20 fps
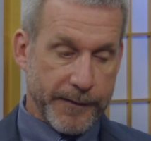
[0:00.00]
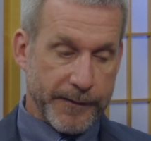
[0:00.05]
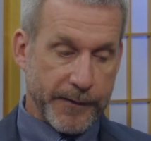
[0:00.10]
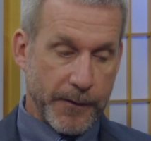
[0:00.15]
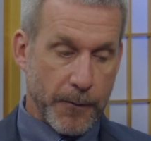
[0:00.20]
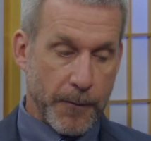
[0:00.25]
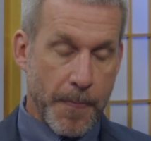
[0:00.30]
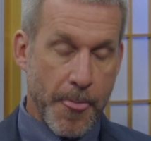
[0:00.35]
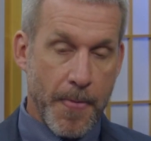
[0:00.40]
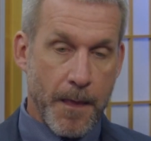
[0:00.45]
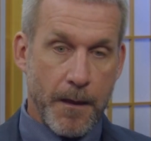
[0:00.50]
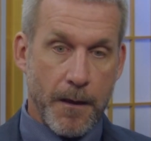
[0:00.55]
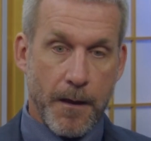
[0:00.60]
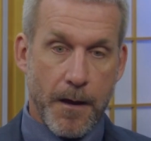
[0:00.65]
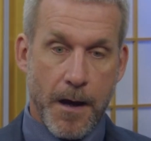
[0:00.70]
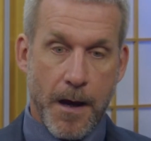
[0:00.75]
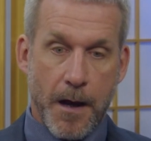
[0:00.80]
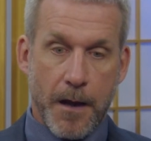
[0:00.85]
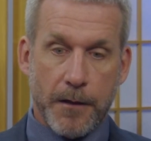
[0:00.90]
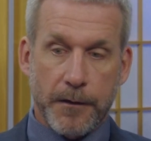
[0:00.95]
So
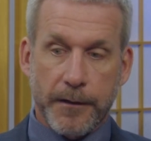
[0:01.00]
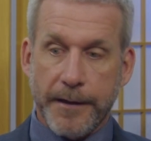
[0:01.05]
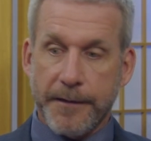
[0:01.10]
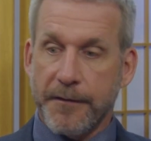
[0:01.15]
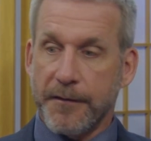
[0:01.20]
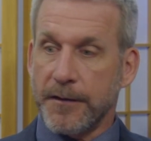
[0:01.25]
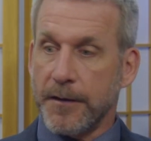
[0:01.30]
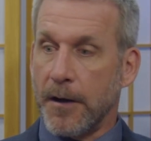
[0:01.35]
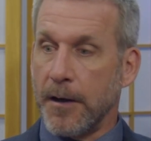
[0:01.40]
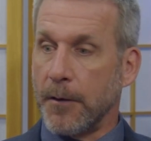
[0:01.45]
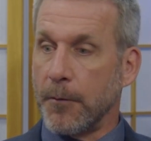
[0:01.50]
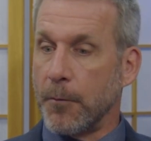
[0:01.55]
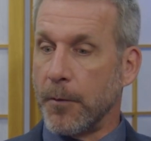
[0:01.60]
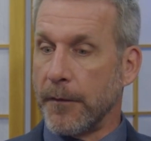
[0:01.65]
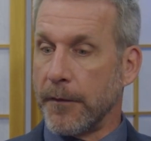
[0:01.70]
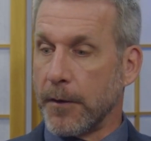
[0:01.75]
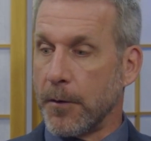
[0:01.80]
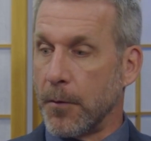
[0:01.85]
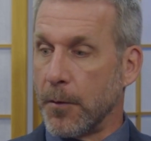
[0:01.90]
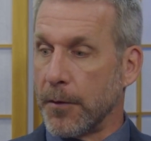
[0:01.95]
let's start
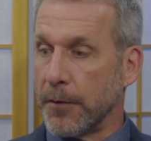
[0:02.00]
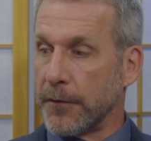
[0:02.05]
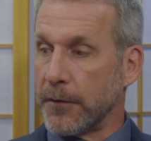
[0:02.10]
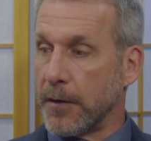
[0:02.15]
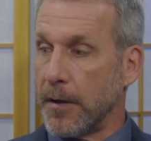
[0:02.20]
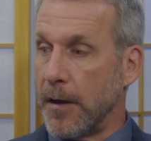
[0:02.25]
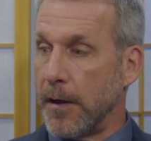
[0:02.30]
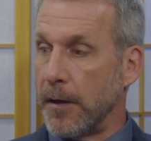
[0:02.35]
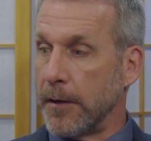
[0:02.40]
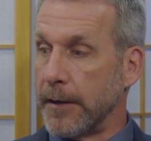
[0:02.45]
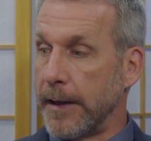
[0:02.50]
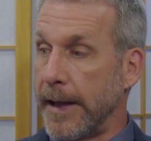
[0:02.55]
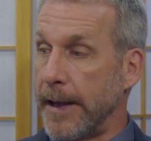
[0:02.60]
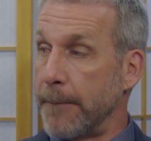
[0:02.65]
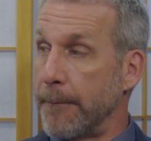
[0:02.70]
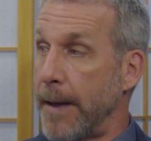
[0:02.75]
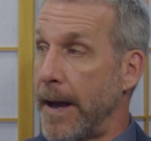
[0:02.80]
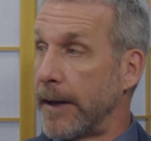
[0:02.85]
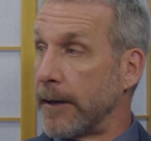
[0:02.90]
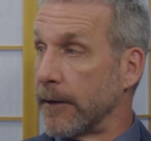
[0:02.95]
with a course called A
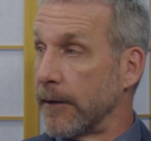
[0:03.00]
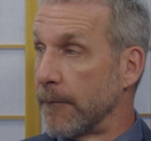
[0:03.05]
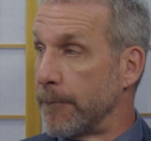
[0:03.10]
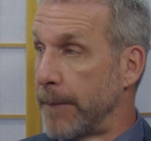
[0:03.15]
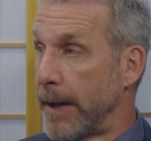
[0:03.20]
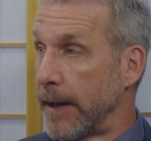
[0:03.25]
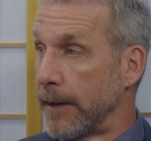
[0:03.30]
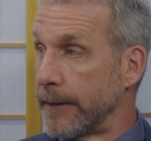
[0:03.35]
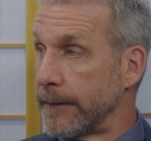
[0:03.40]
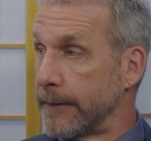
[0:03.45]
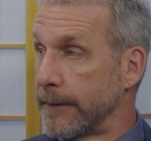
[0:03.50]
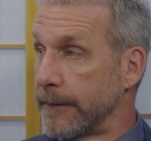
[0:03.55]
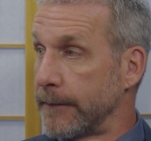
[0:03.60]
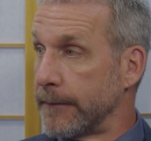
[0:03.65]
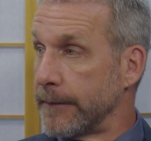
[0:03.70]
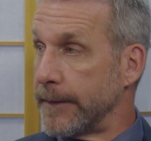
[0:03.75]
Matter of Balance,